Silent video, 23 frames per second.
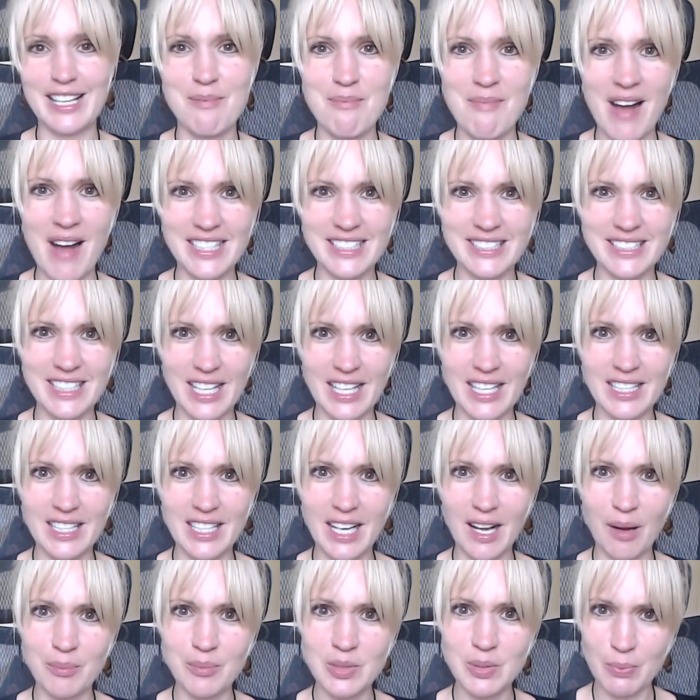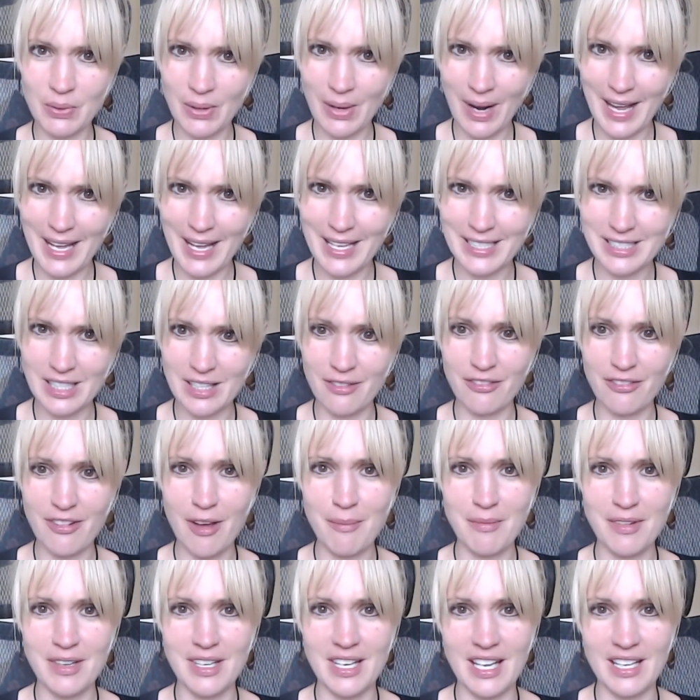the masculine comes prior to the
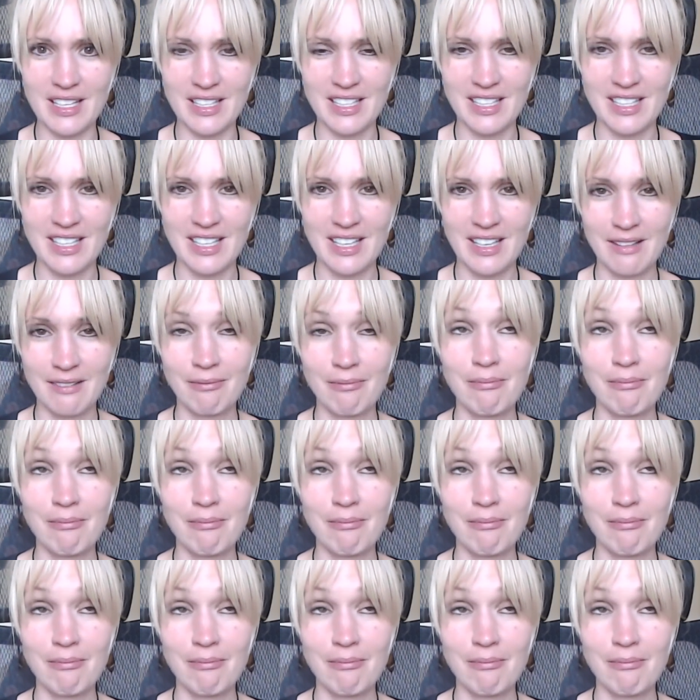feminine.